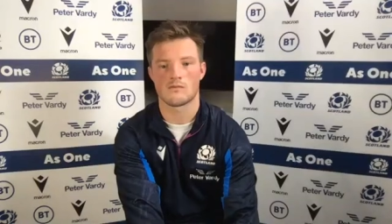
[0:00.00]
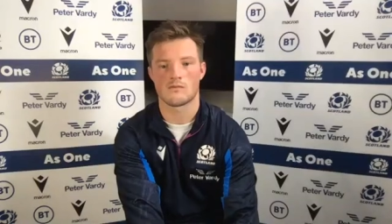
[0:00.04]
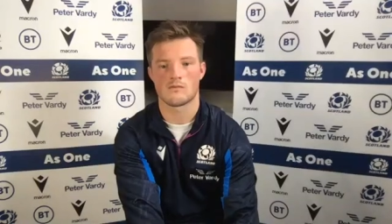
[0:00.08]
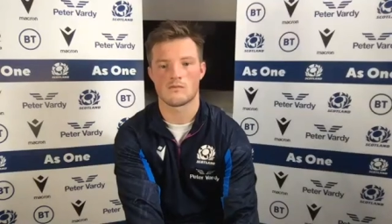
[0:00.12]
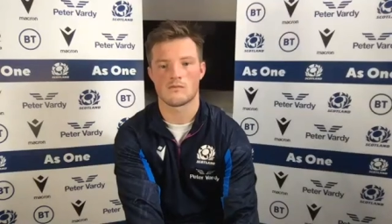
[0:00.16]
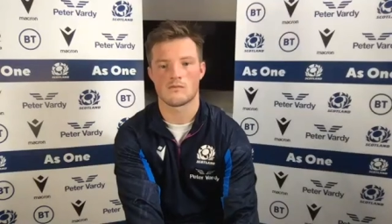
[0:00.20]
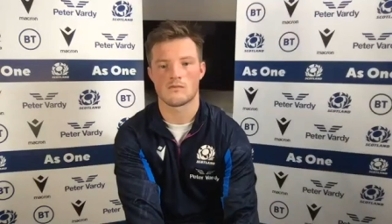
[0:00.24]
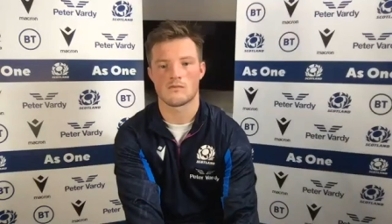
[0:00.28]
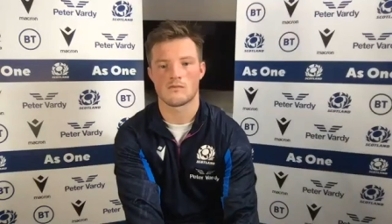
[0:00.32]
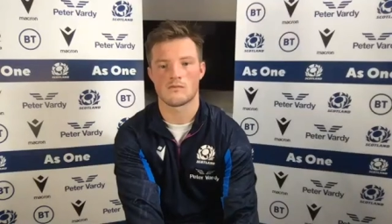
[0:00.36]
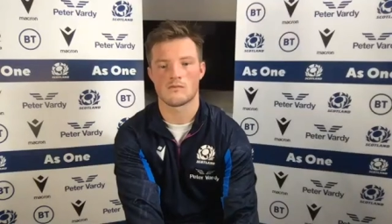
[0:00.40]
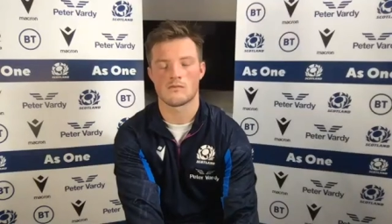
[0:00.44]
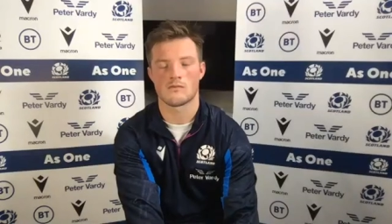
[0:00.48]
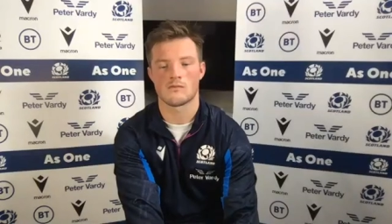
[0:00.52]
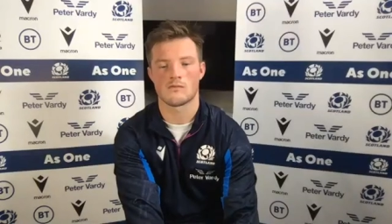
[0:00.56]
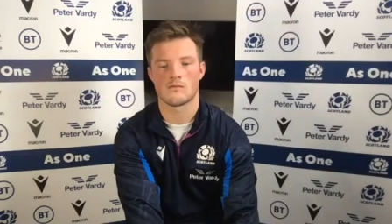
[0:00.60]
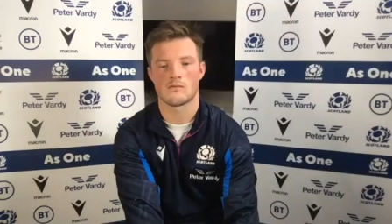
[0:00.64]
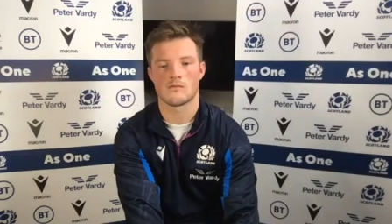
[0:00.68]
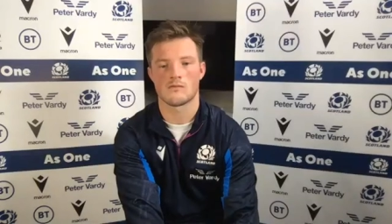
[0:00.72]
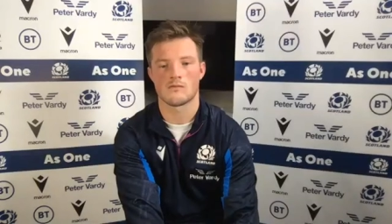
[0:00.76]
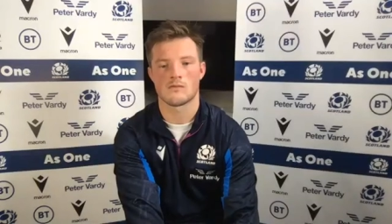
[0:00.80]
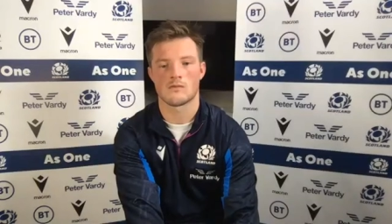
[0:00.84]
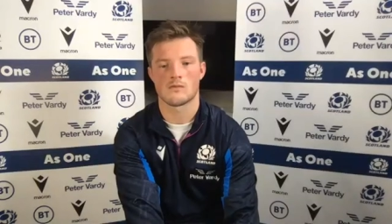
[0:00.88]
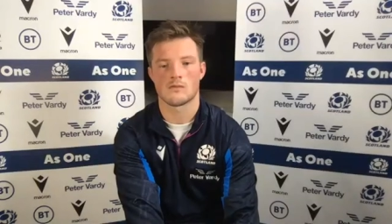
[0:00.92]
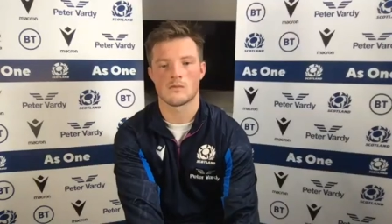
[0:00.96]
thing to
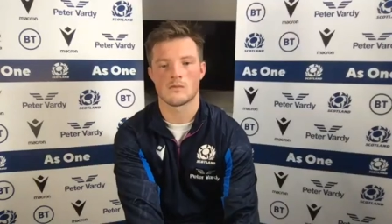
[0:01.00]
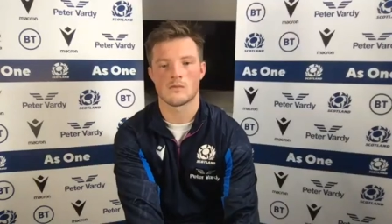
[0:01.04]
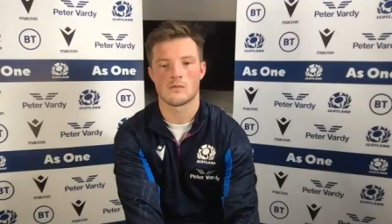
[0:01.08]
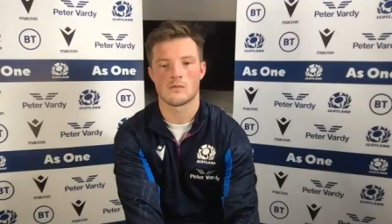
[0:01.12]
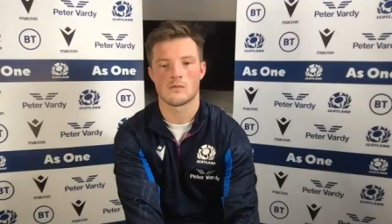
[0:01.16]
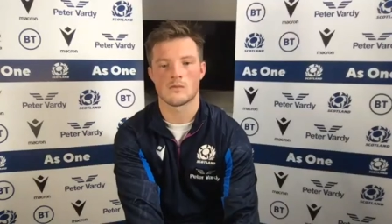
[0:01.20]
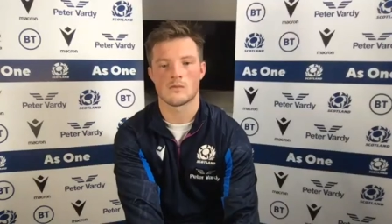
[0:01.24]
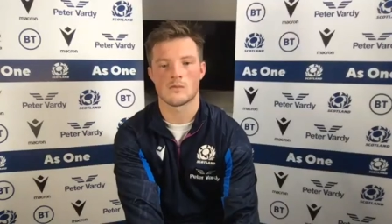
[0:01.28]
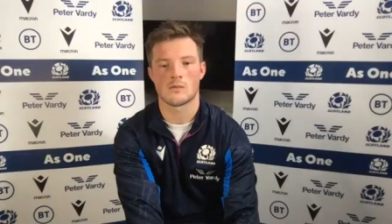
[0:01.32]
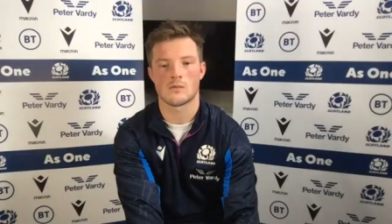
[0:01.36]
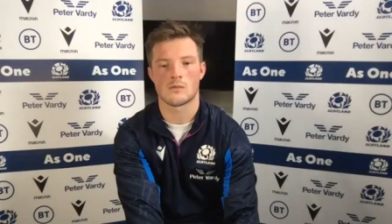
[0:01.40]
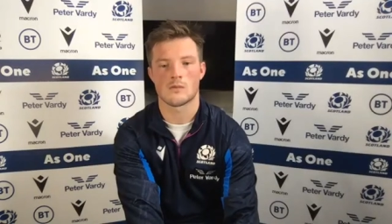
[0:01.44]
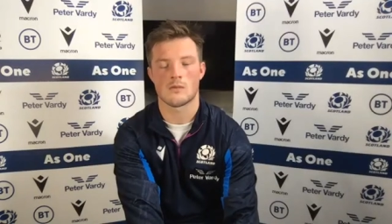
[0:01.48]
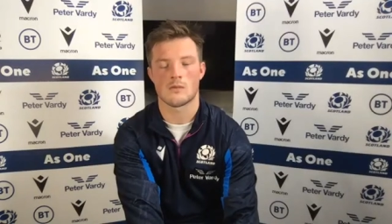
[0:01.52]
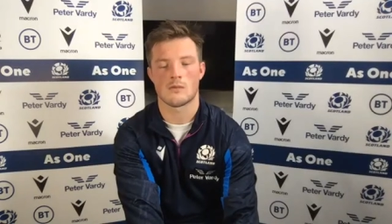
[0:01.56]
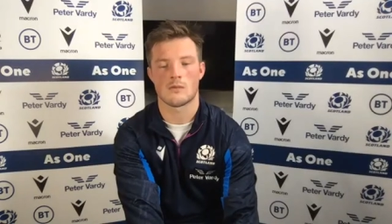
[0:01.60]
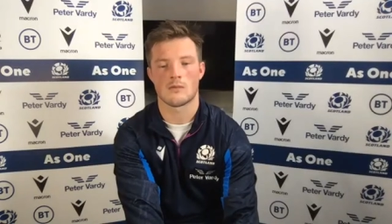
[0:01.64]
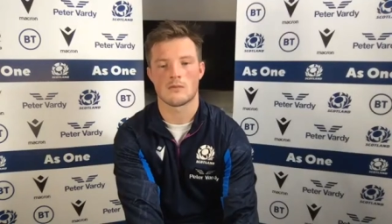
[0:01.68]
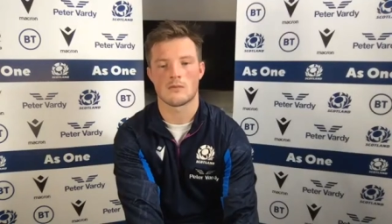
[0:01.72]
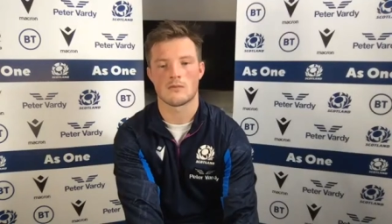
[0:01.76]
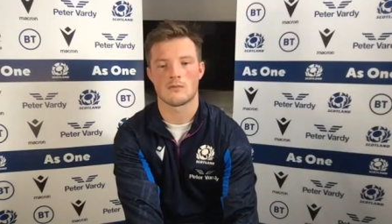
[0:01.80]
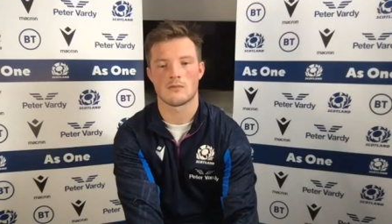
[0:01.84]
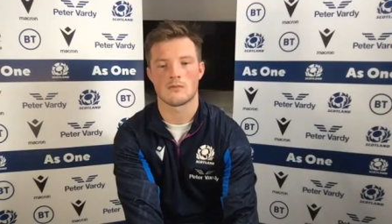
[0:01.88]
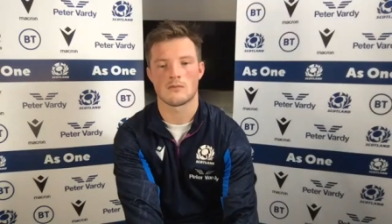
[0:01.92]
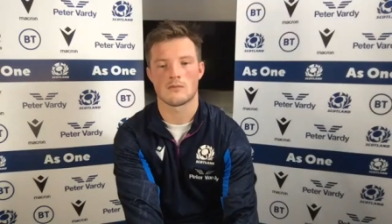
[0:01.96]
translate kind of the
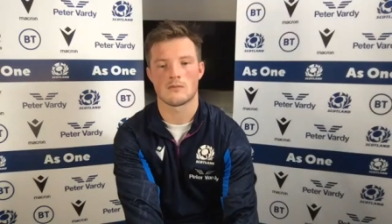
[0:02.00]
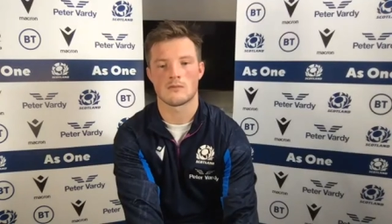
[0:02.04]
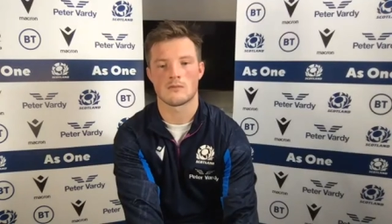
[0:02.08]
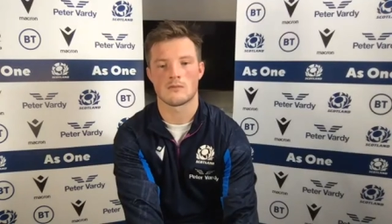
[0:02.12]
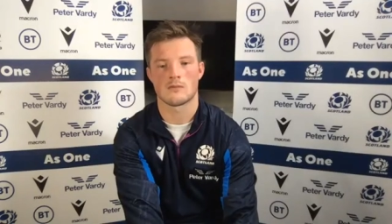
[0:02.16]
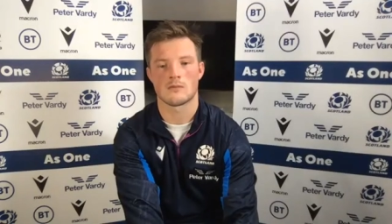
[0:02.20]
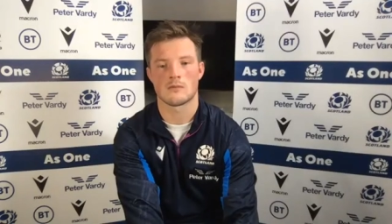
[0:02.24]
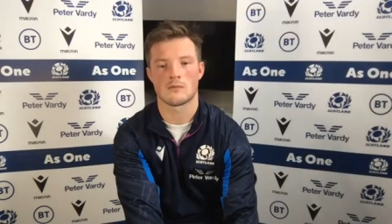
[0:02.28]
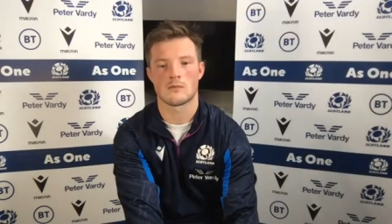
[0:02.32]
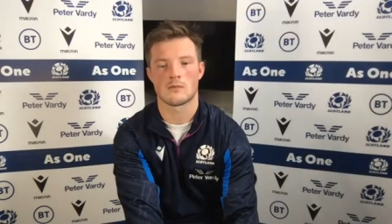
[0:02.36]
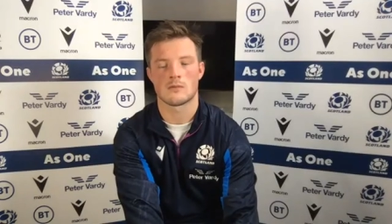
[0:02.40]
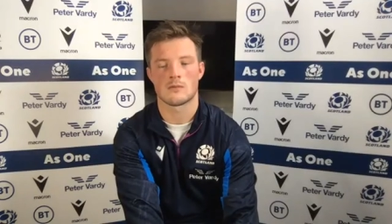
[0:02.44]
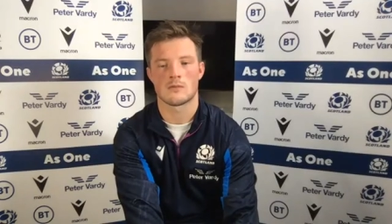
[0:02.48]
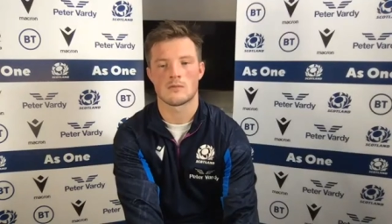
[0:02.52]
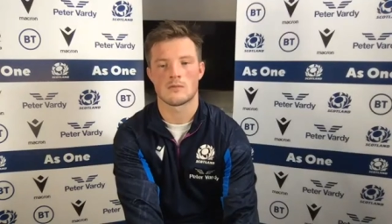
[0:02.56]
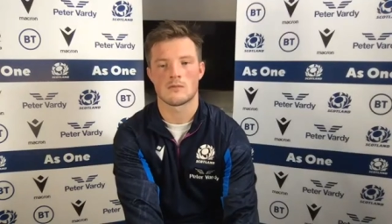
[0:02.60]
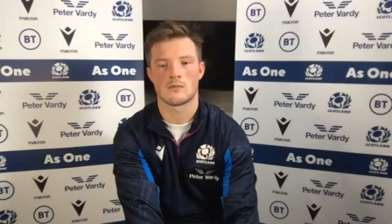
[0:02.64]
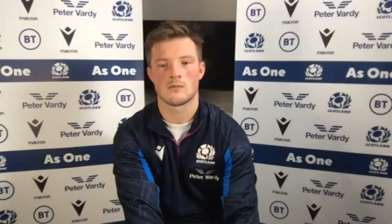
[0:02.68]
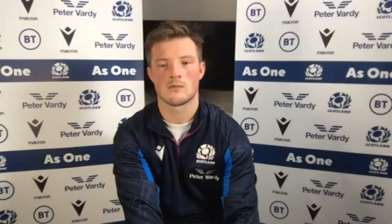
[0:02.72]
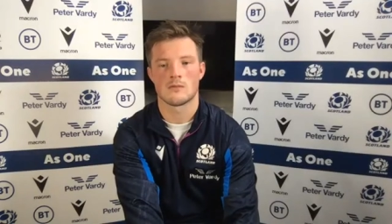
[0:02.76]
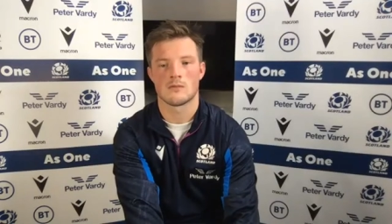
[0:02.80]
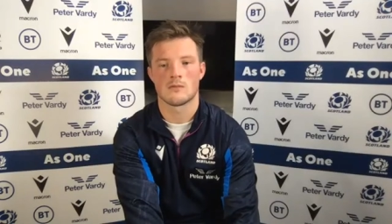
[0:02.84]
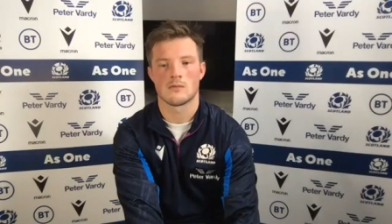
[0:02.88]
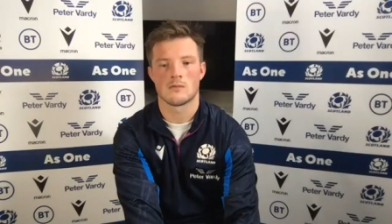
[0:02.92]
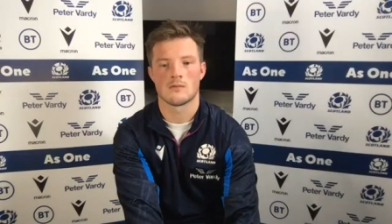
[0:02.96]
relationship over
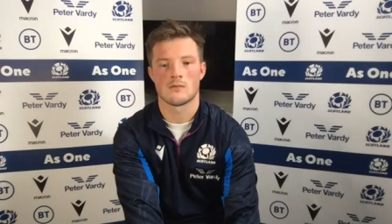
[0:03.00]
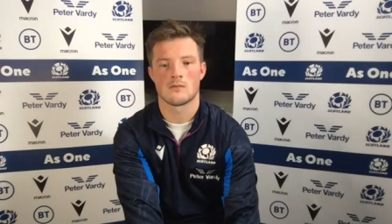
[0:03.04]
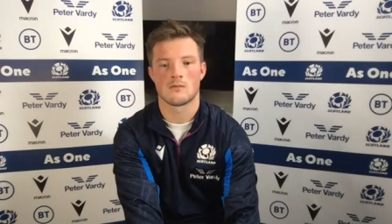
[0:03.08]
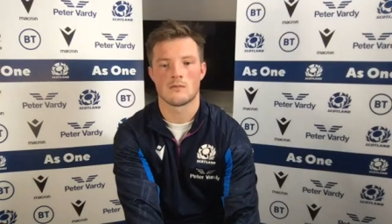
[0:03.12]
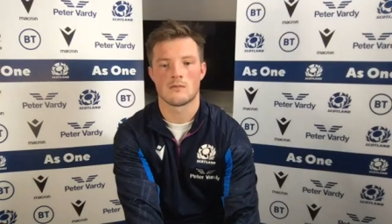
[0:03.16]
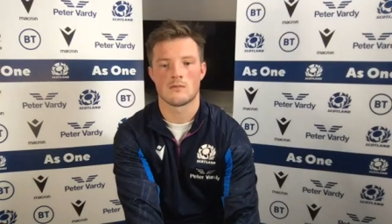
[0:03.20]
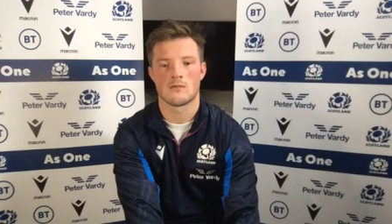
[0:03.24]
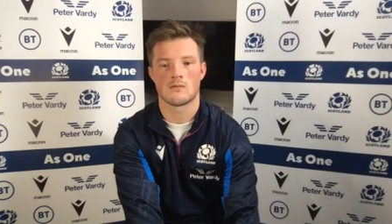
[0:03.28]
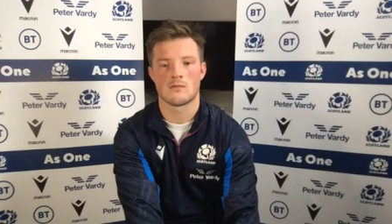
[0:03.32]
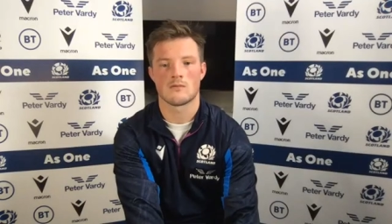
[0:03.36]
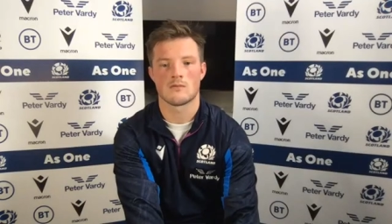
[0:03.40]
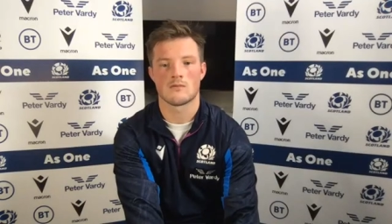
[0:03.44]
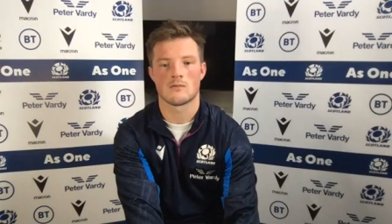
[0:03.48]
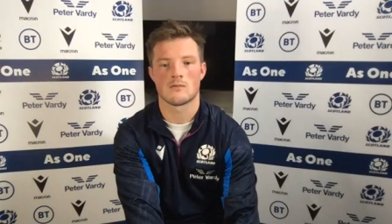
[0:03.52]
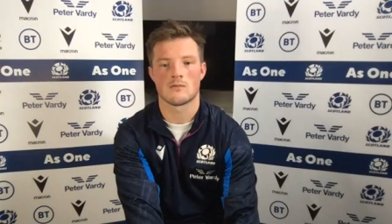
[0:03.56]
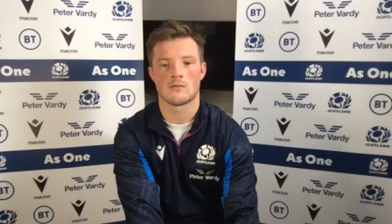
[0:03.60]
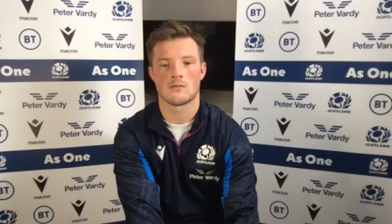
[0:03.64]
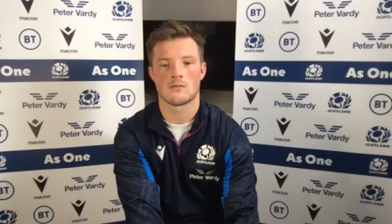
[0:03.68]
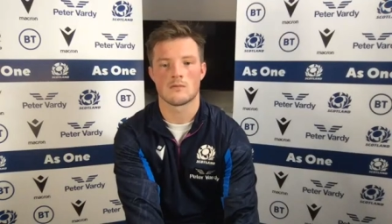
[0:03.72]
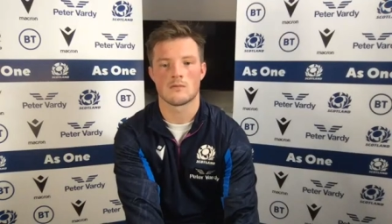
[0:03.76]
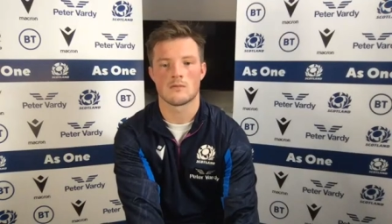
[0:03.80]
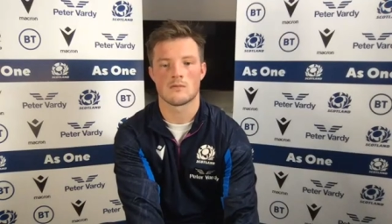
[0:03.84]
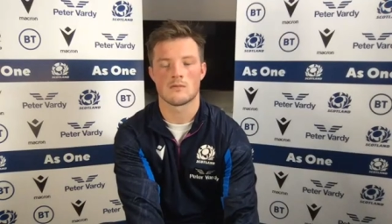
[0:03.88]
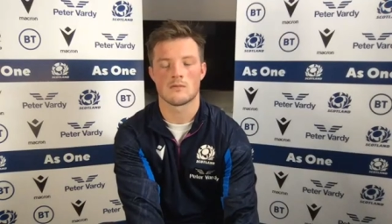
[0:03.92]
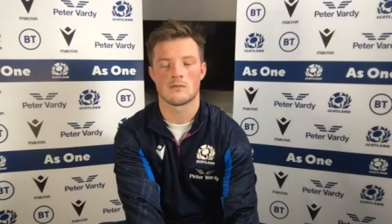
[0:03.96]
to the to the
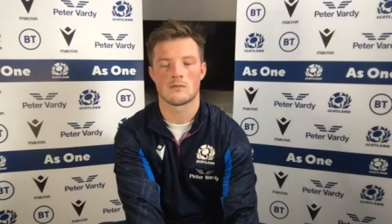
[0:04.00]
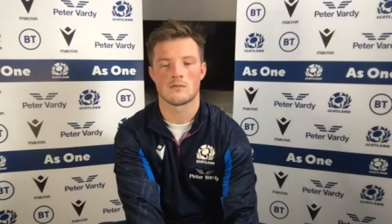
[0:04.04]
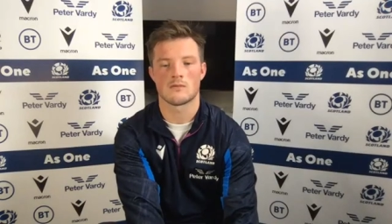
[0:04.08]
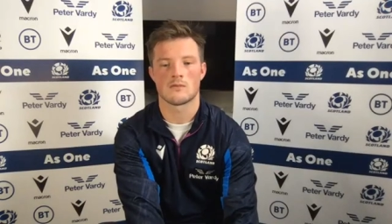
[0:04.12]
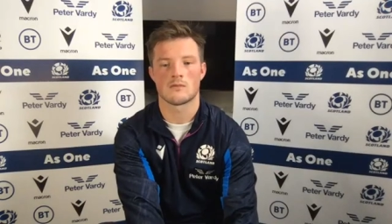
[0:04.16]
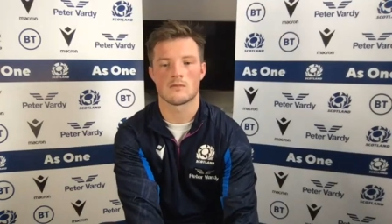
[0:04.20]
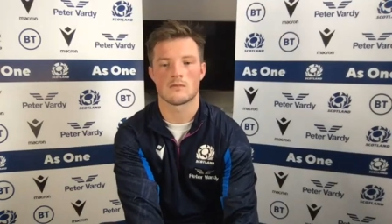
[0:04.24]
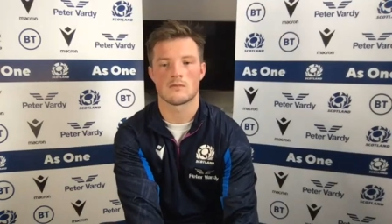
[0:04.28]
international camp?